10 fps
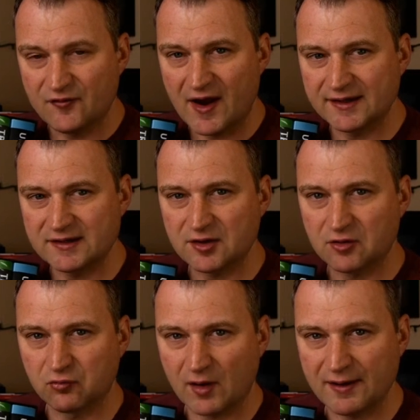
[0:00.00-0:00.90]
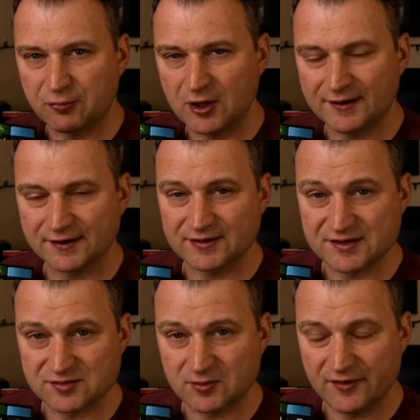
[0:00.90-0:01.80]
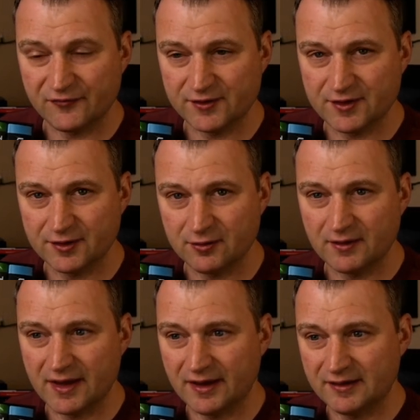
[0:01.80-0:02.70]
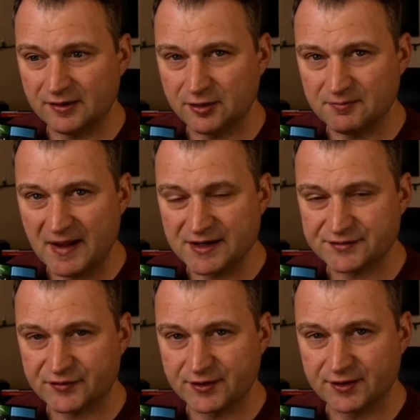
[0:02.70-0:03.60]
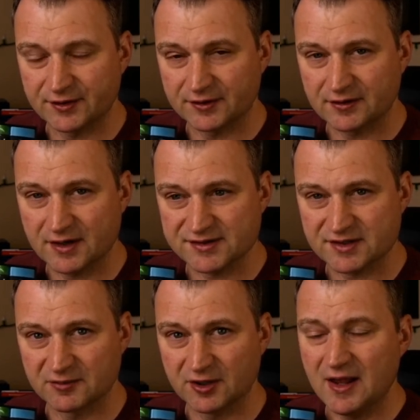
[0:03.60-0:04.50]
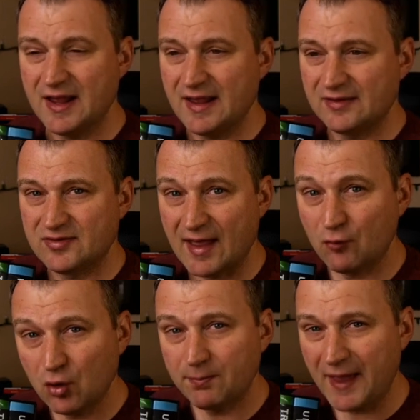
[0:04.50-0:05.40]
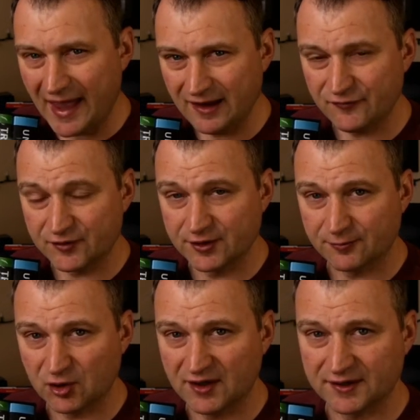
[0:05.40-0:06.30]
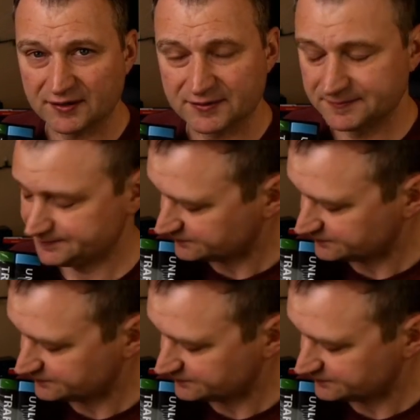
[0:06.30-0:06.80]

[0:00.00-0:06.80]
finding the right product that's right for you and a good match for your customer that will pay for your product.